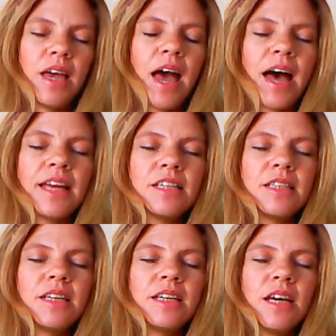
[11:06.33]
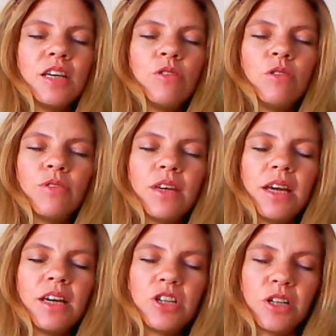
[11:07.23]
and the
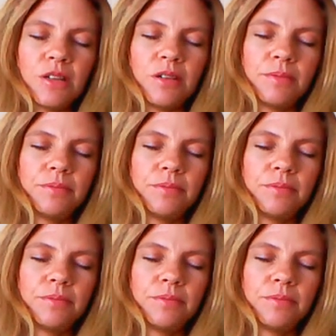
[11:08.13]
unification,